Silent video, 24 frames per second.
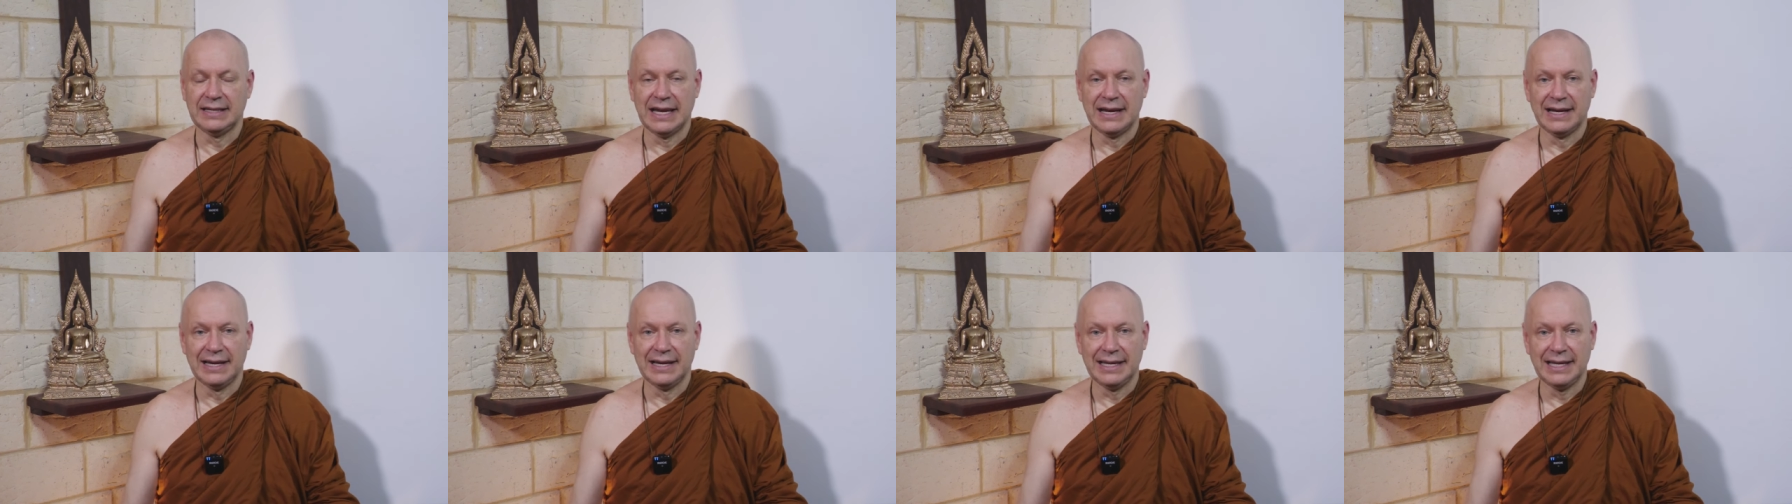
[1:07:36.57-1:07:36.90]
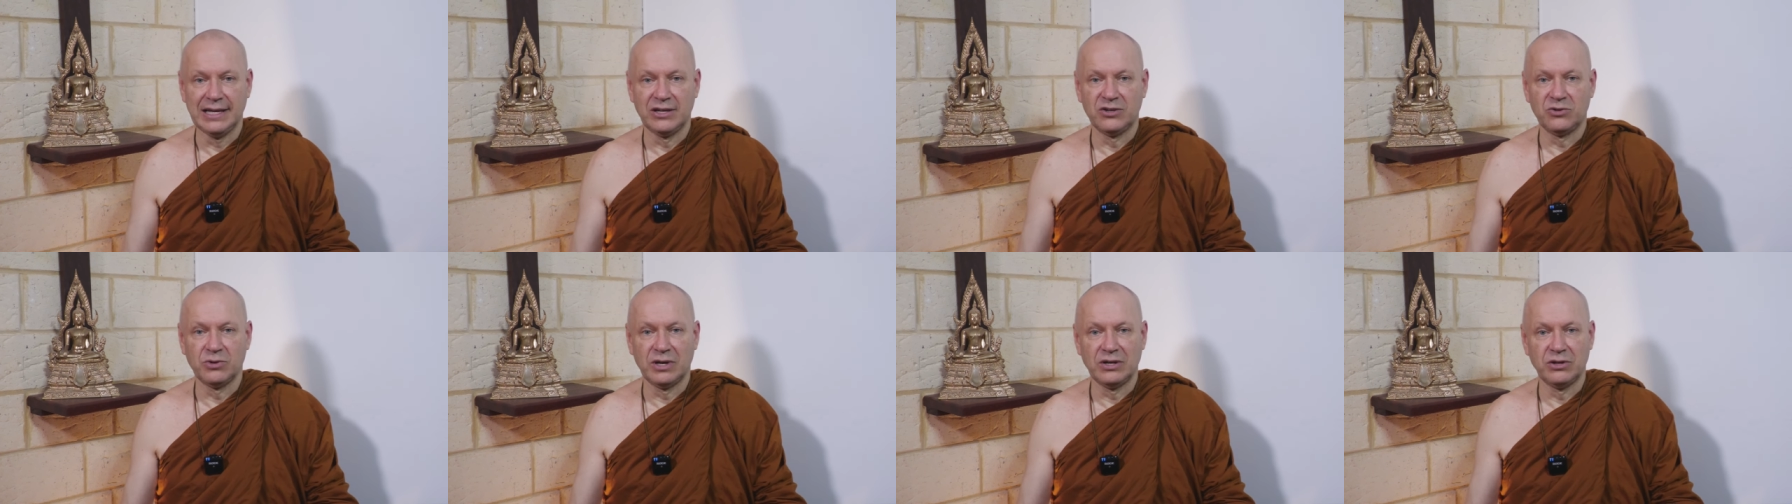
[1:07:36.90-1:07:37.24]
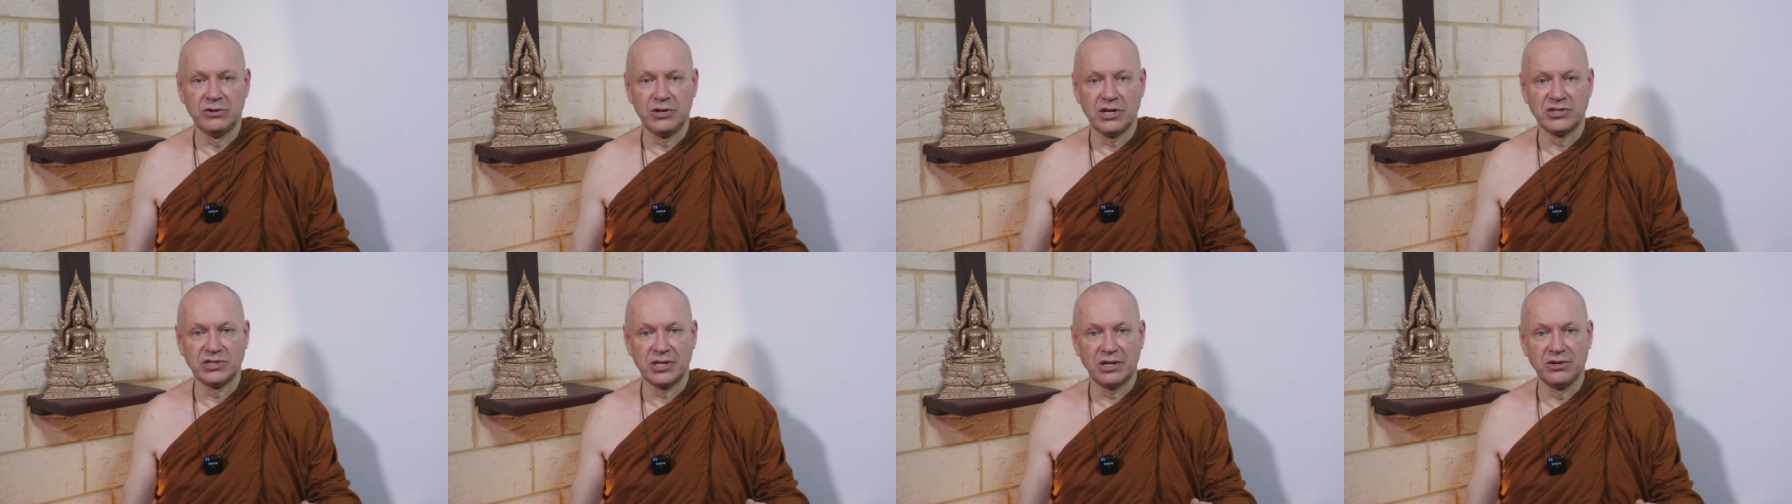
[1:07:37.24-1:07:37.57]
they lead to
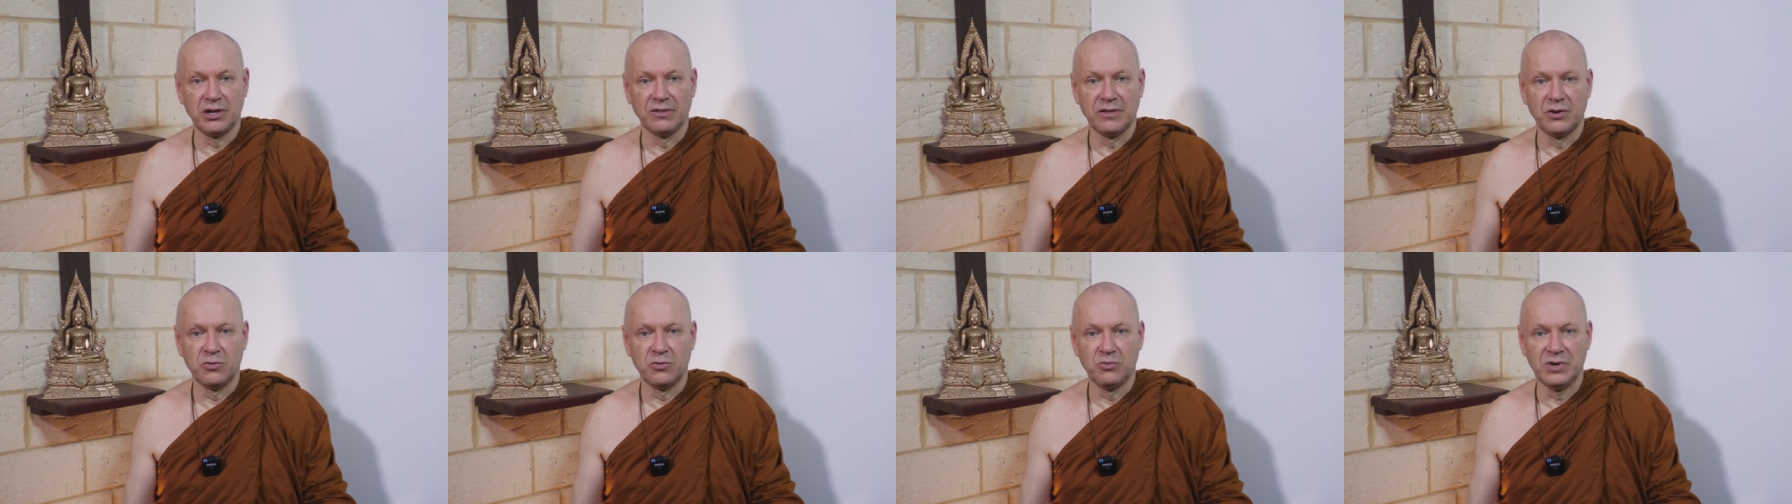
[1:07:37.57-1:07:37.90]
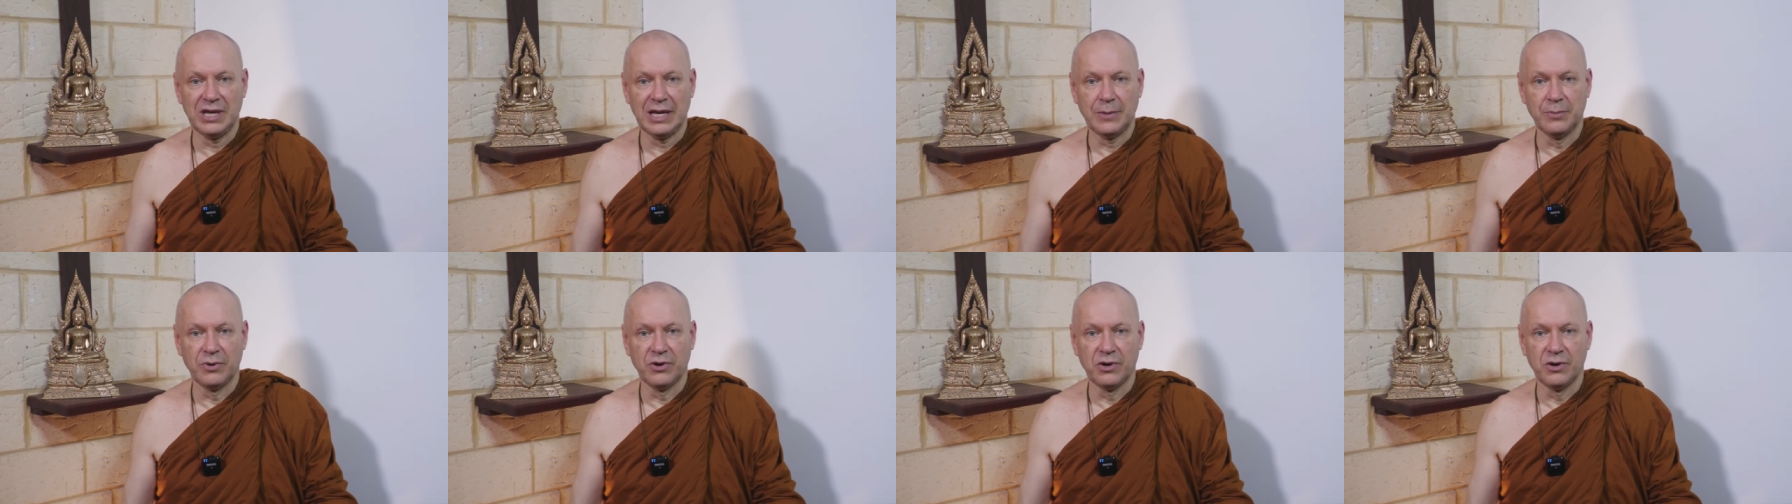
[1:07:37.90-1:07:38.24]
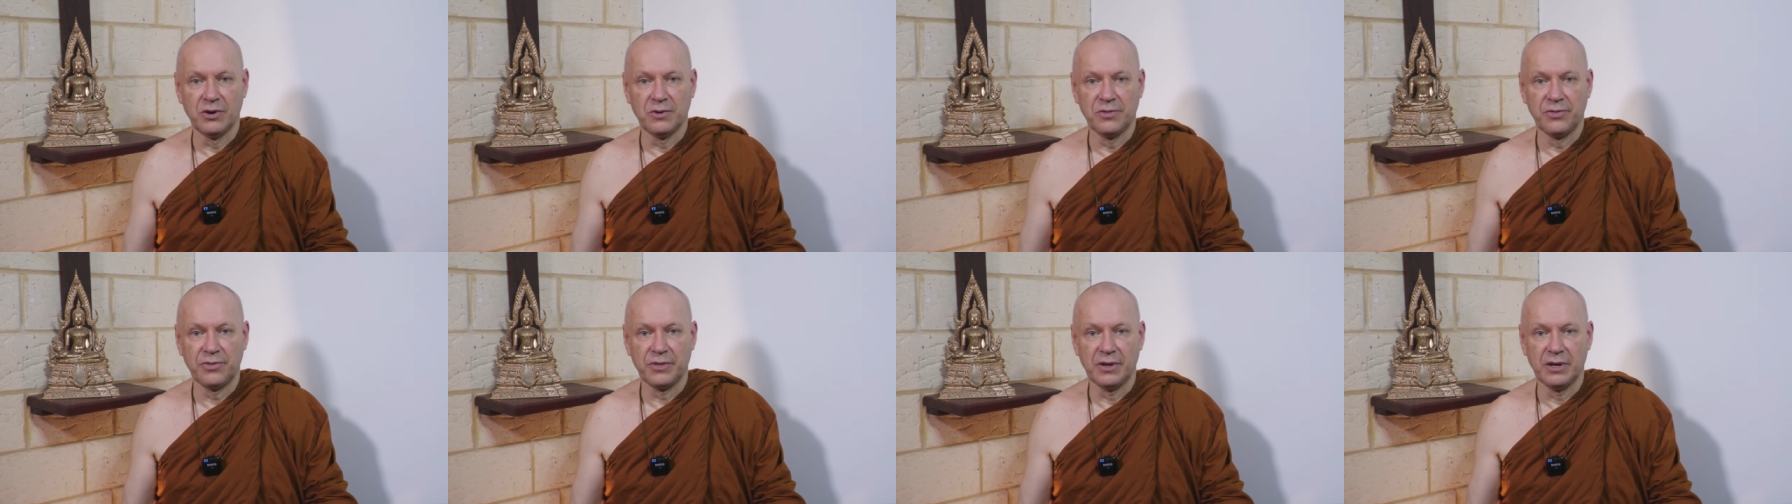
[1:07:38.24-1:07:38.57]
just another
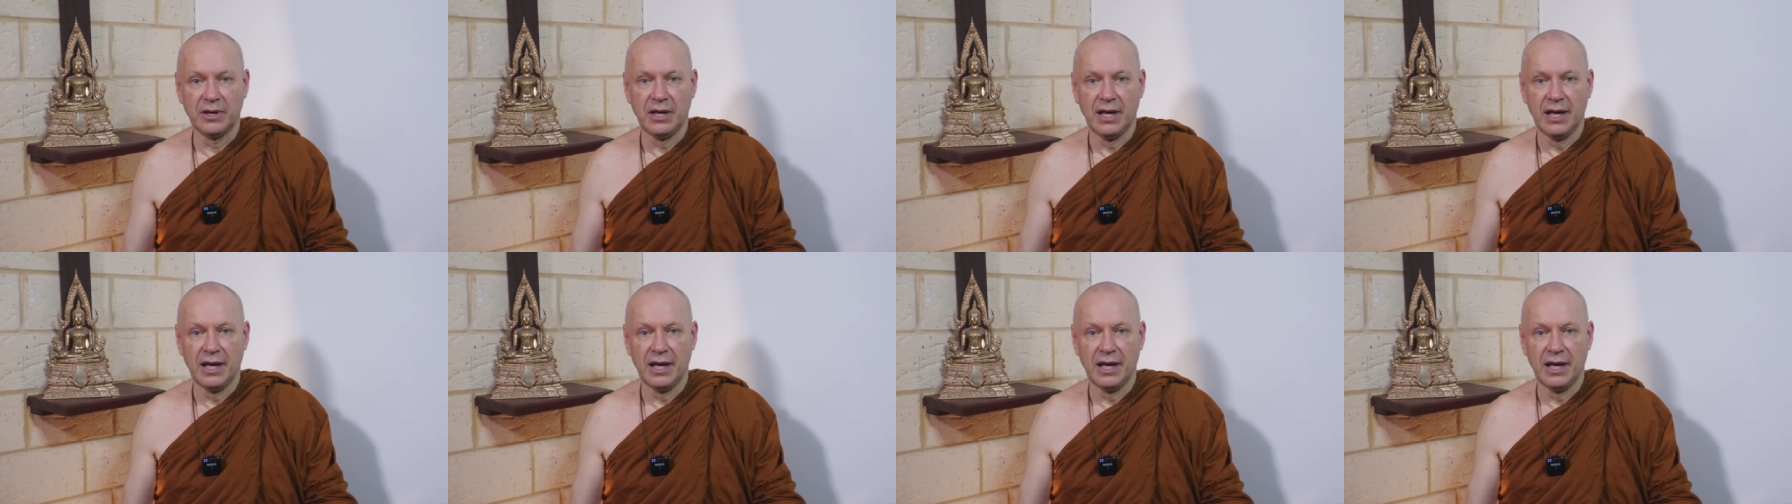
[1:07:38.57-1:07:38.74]
rebirth.